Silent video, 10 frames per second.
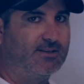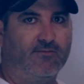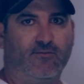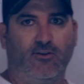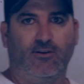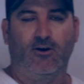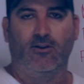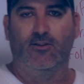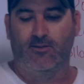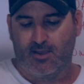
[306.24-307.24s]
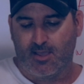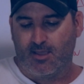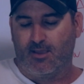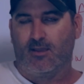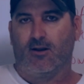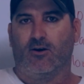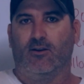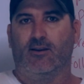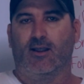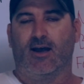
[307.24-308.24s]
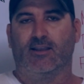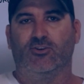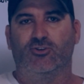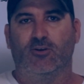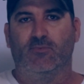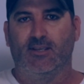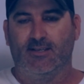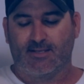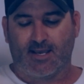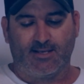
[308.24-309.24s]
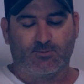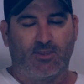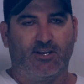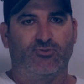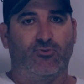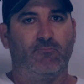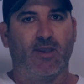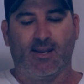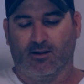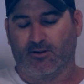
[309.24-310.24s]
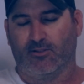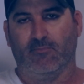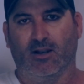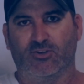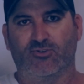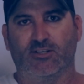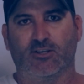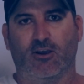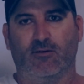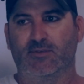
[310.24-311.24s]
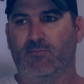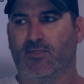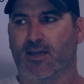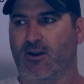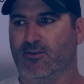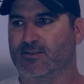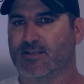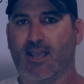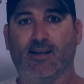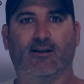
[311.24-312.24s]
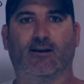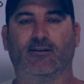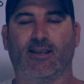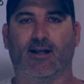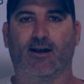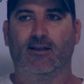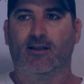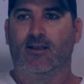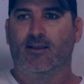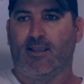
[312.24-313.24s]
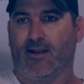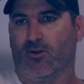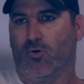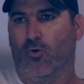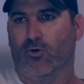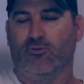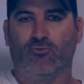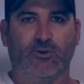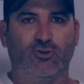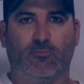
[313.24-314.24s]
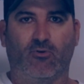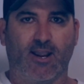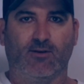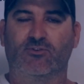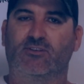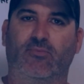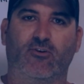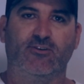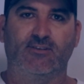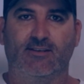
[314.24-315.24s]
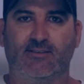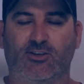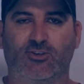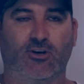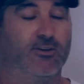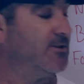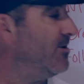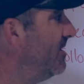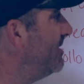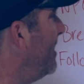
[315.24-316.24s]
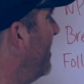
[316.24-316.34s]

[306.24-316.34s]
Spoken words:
of stuff on YouTube these days where they just repeat a lot of the military terms, but they don't say it in an order in which your brain wants to process each shot. So this